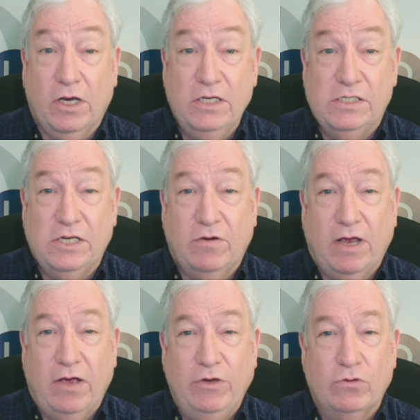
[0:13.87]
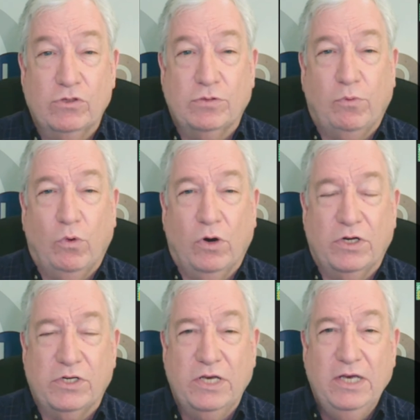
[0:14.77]
consider how your
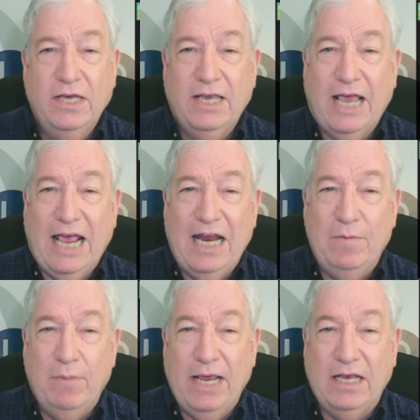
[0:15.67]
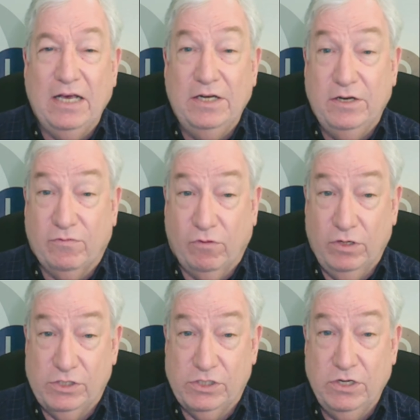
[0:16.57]
support can make a
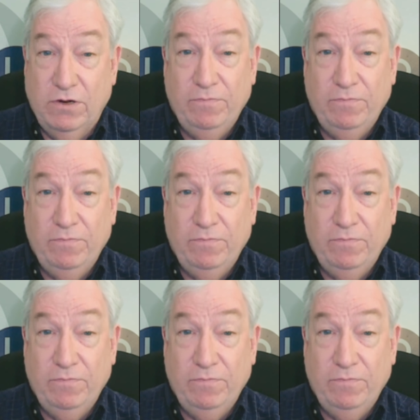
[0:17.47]
difference.